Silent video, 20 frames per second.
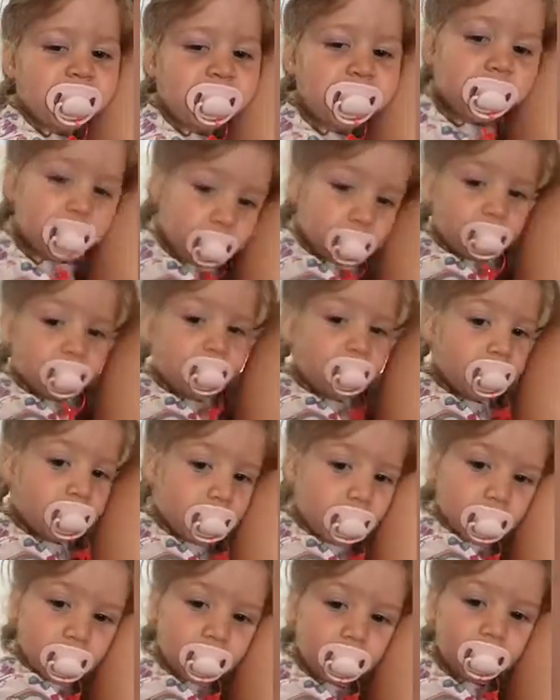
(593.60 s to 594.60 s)
Ah, you
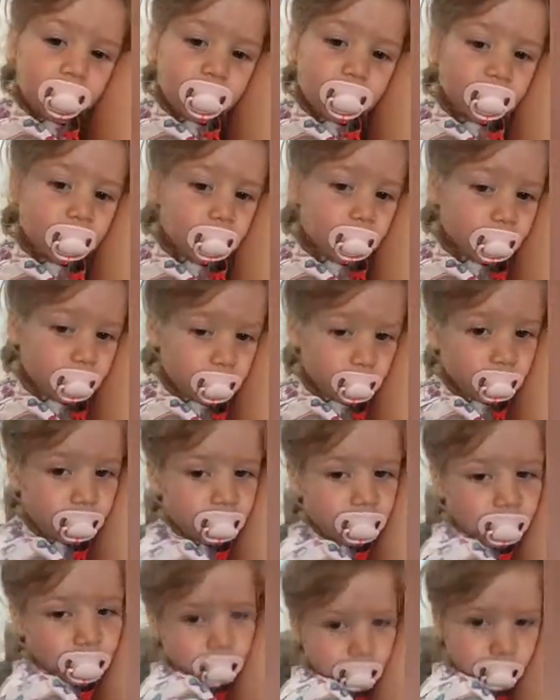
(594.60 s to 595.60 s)
tired? You
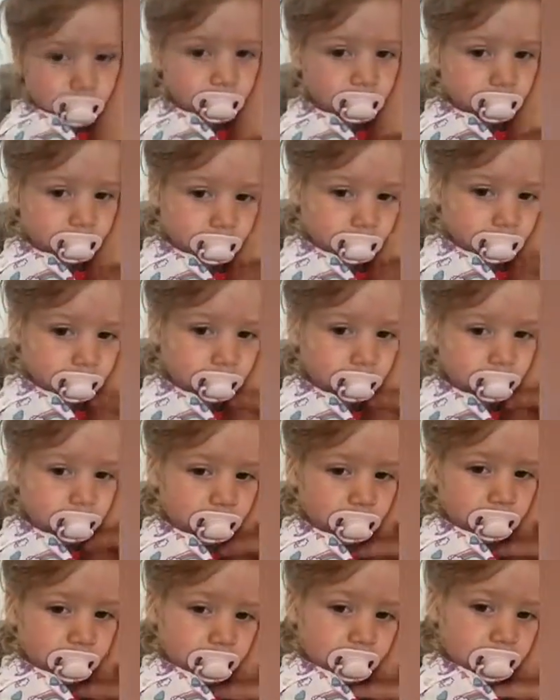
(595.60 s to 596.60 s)
got a monkey on your
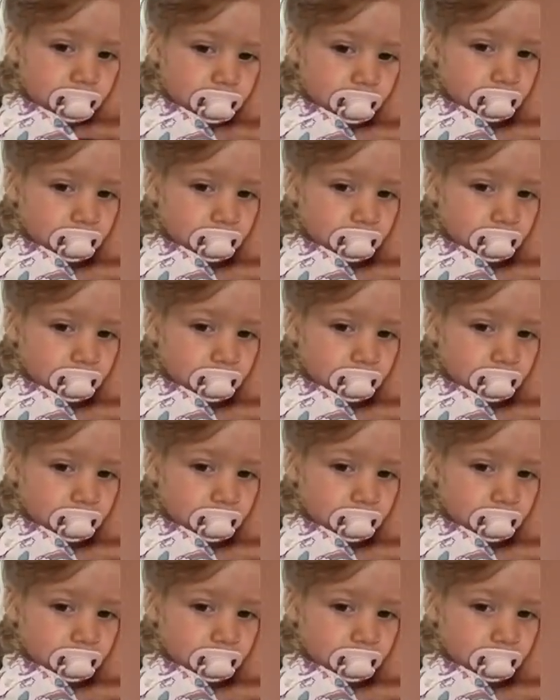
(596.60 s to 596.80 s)
dummy.